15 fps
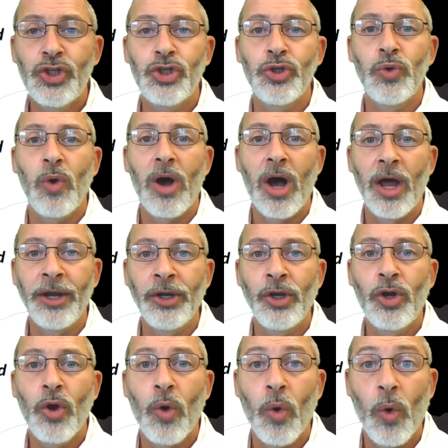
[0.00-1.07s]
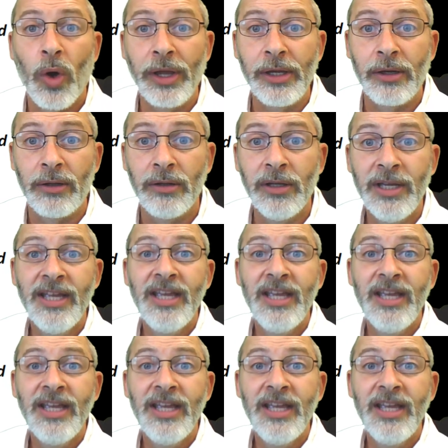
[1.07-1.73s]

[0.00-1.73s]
to uncoil.